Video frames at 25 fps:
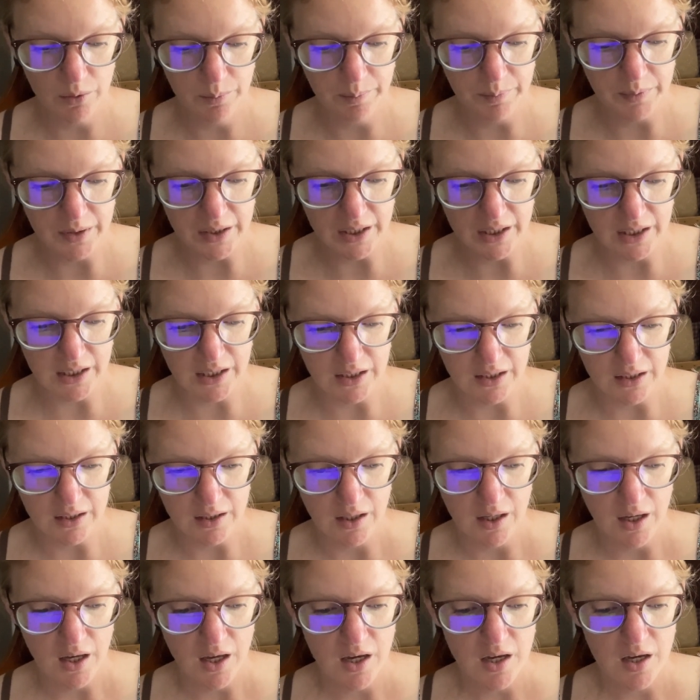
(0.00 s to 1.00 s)
be
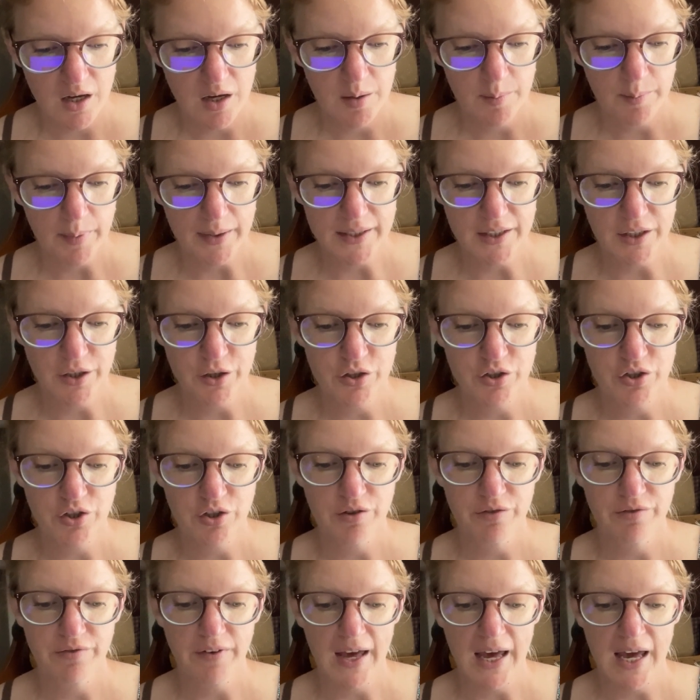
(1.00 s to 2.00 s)
Brenda
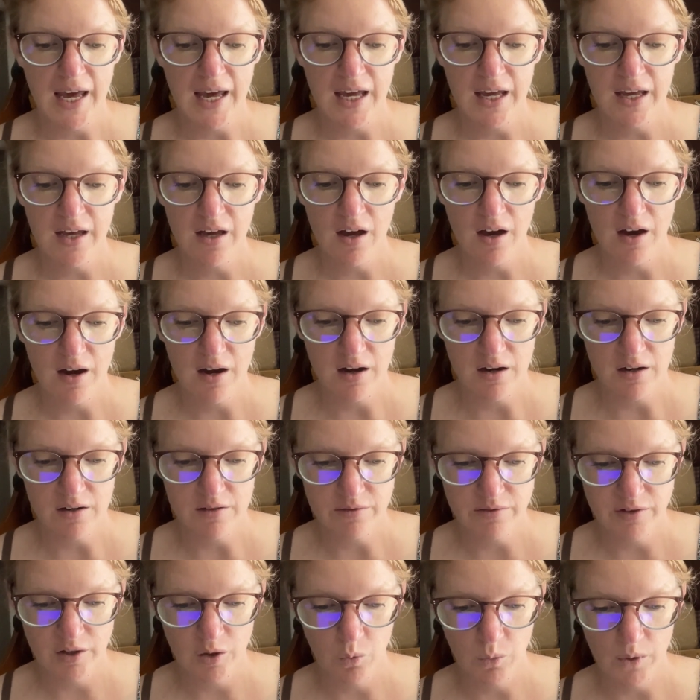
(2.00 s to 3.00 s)
Gervais
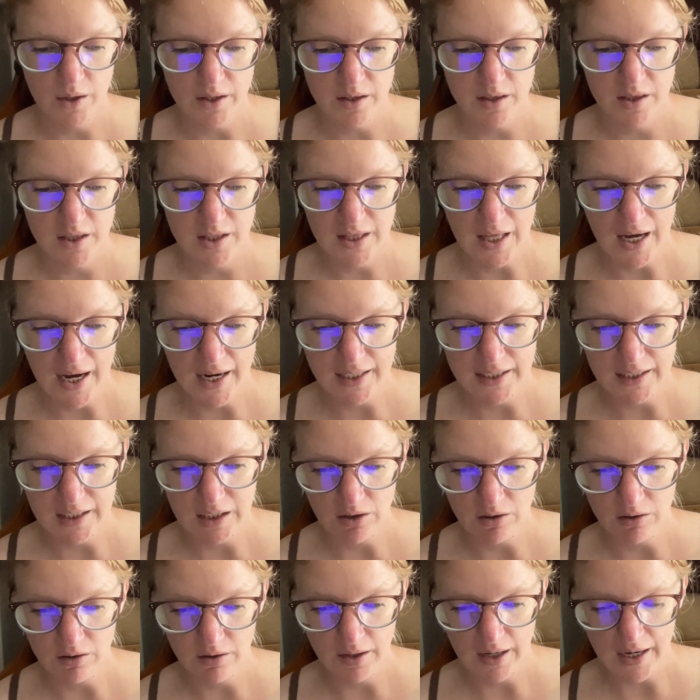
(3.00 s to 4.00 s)
of With Thy
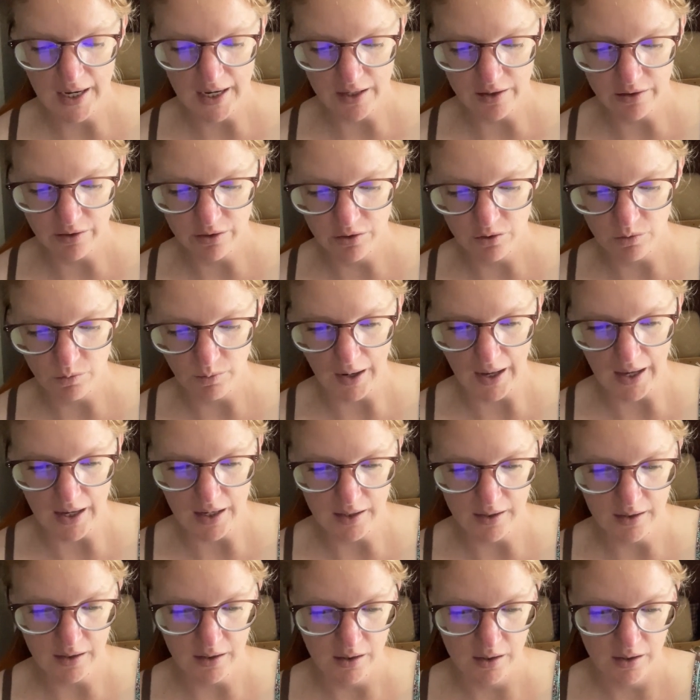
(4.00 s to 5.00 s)
Needle and
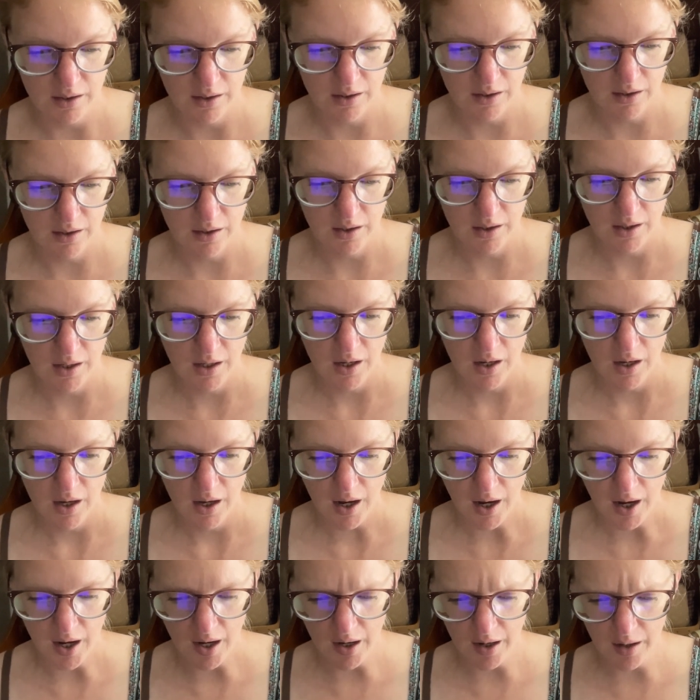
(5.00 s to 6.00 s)
Thread.
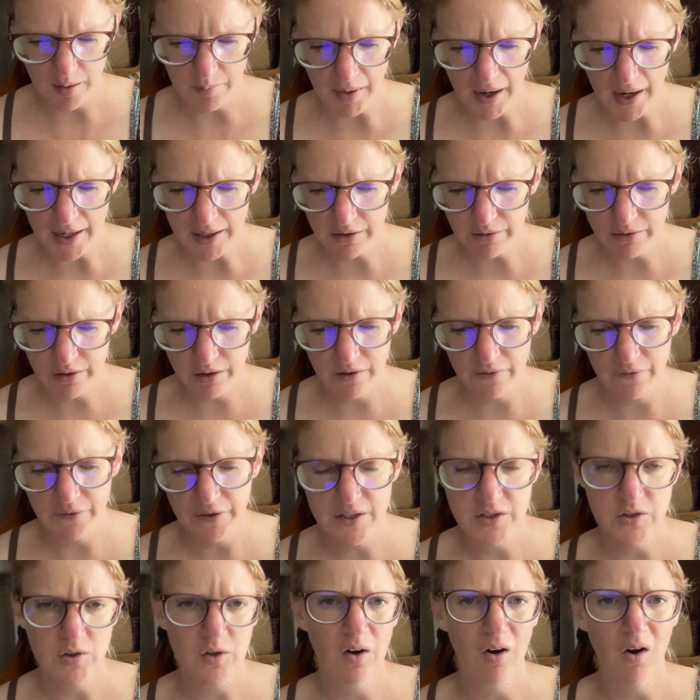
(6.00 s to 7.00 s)
I don't know if
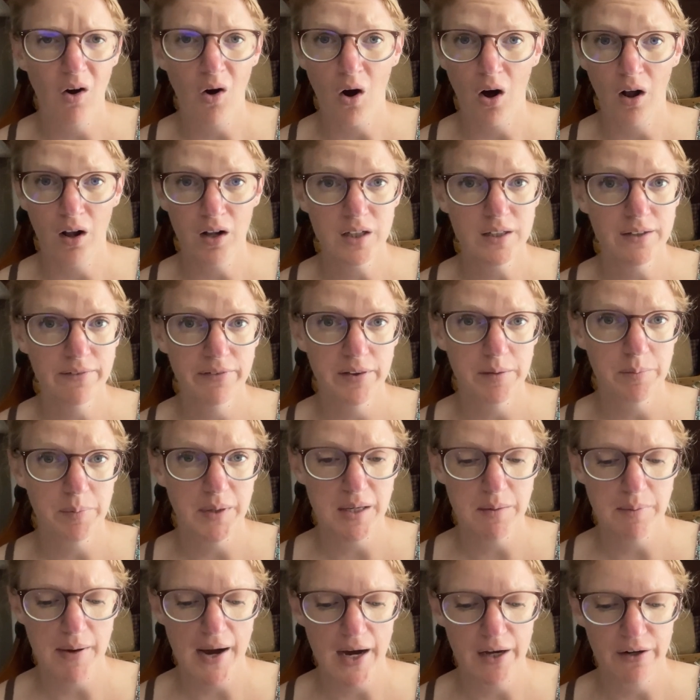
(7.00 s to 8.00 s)
these are all of the
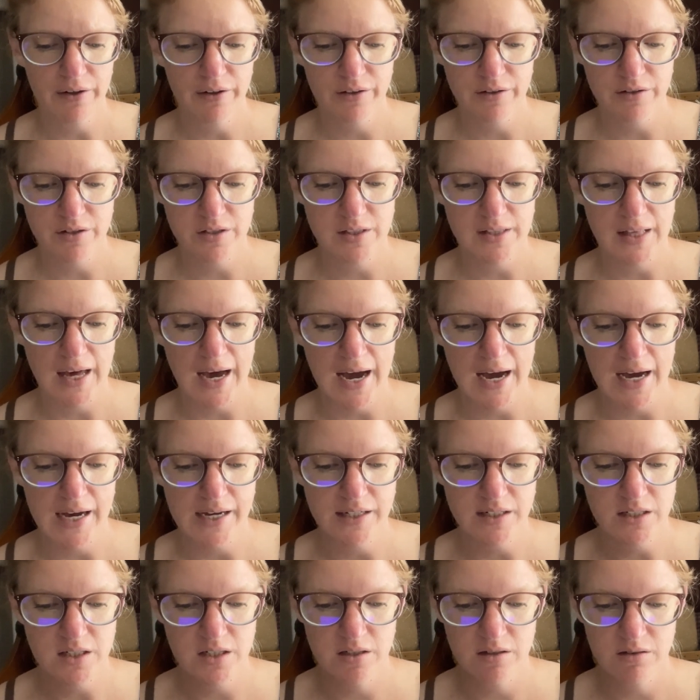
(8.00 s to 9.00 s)
bee patterns
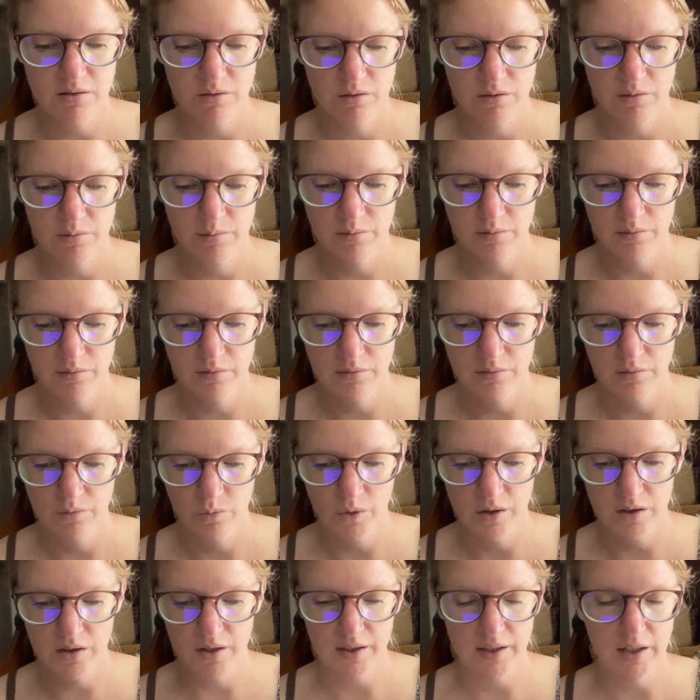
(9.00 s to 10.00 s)
that
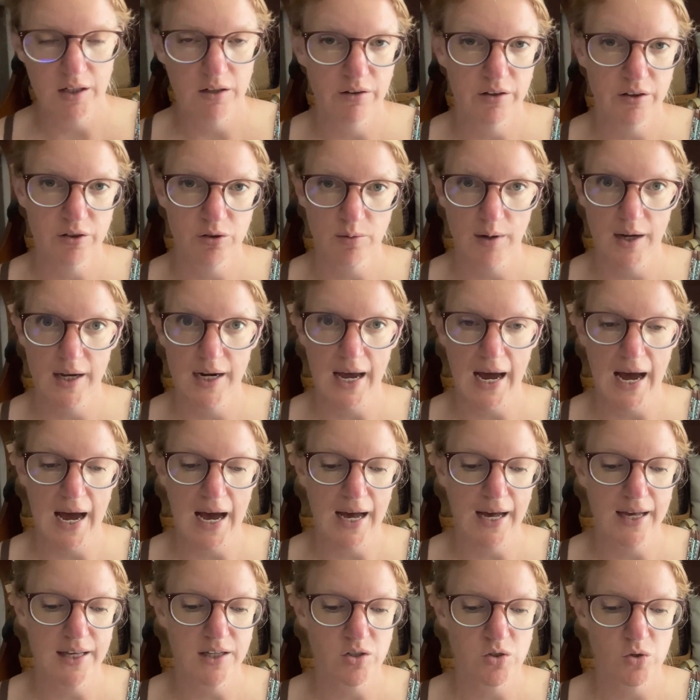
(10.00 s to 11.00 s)
With Thy Needle and Thread
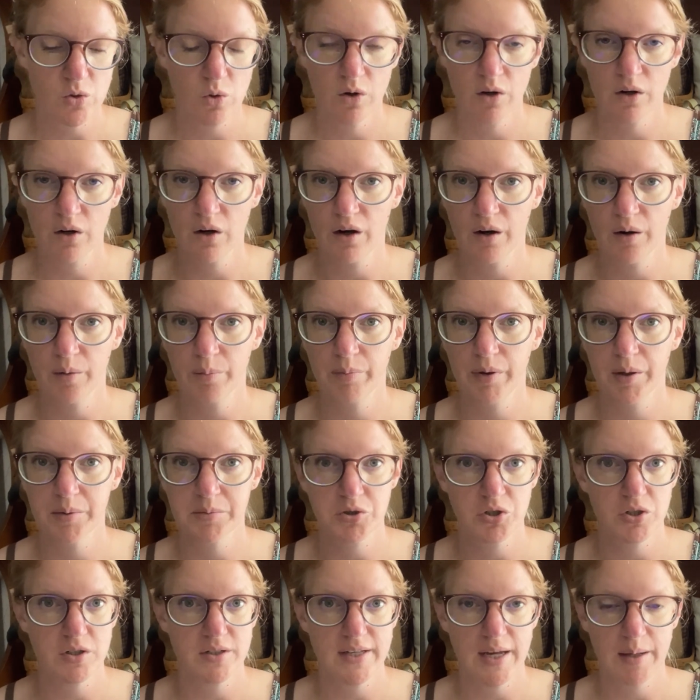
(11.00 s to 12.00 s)
has, or Plum
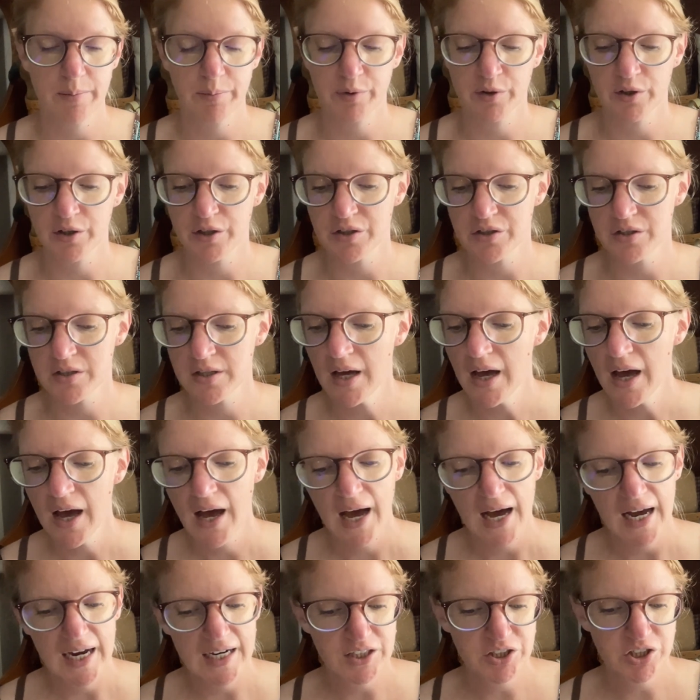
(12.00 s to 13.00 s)
Street Samplers.
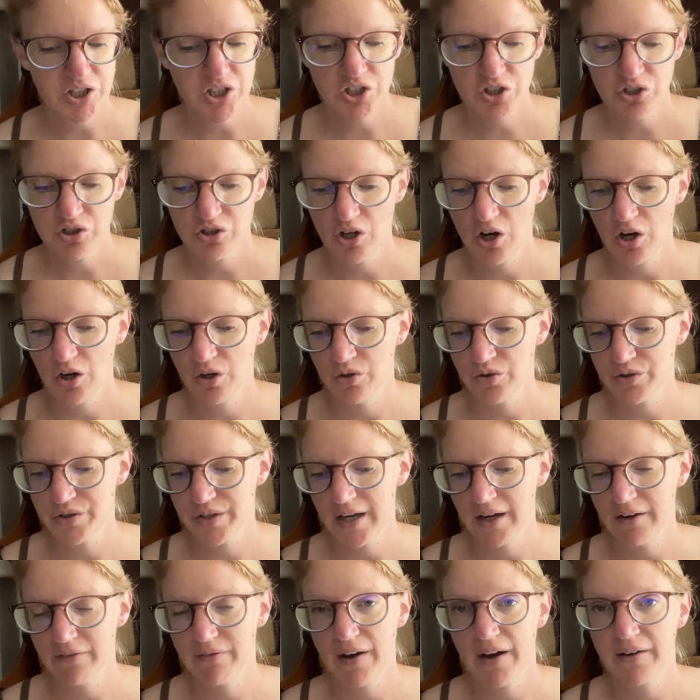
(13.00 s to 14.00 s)
I just chose
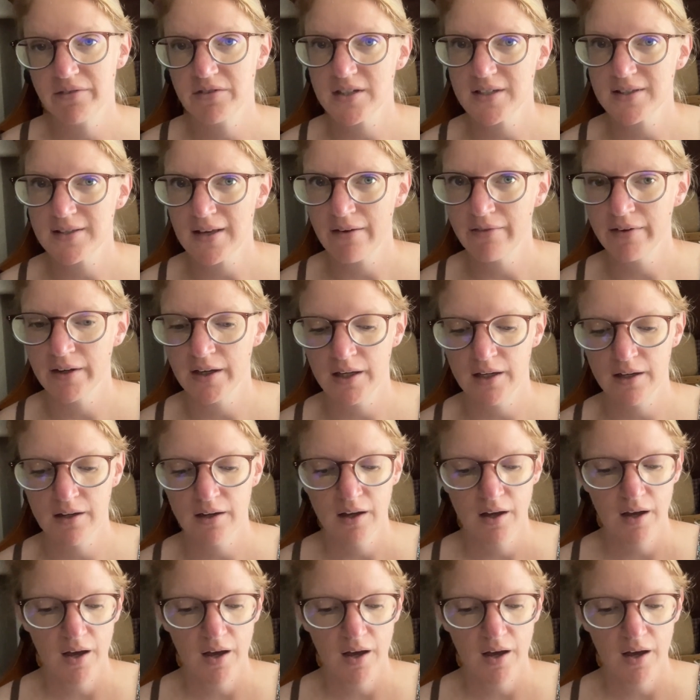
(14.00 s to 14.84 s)
like 5 to 7